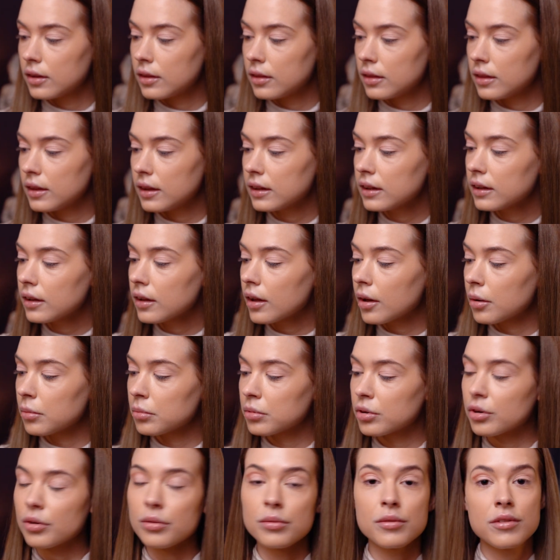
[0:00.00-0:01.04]
then
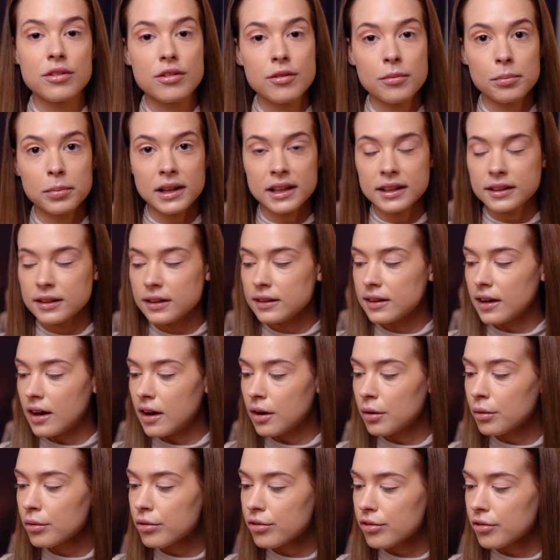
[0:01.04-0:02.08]
I'm going to blend it
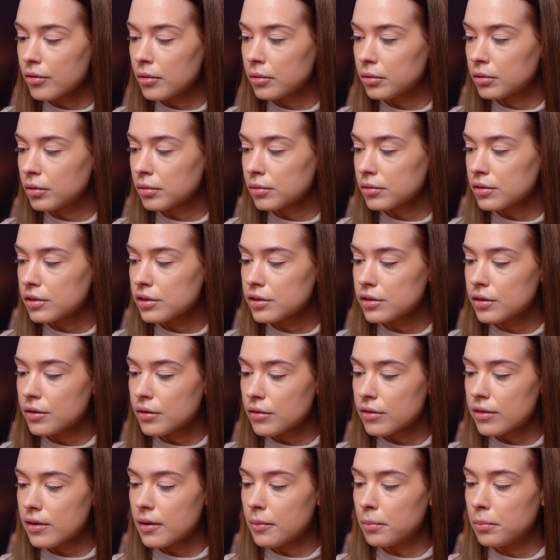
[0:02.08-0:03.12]
out. So I'm going to
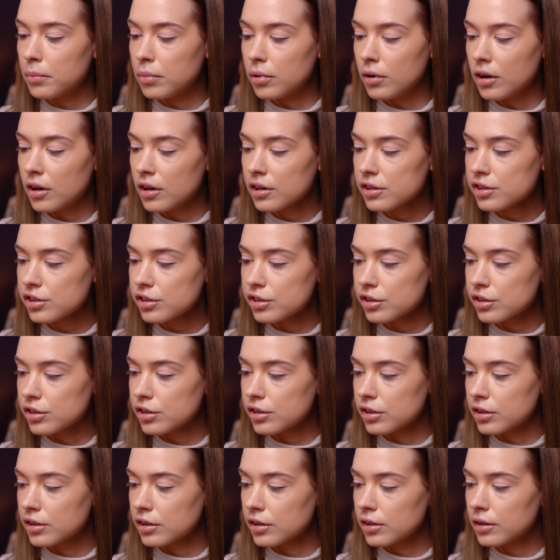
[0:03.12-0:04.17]
use a brush
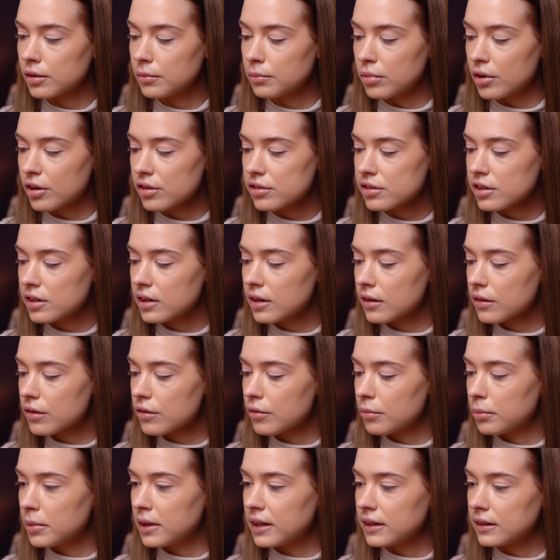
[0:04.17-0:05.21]
here
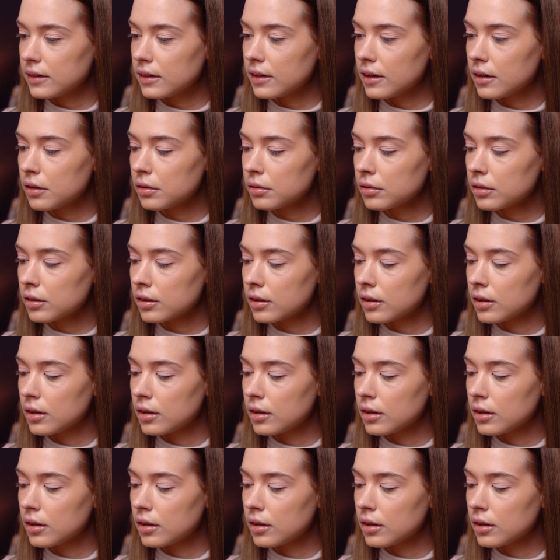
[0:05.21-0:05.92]
to blend it out.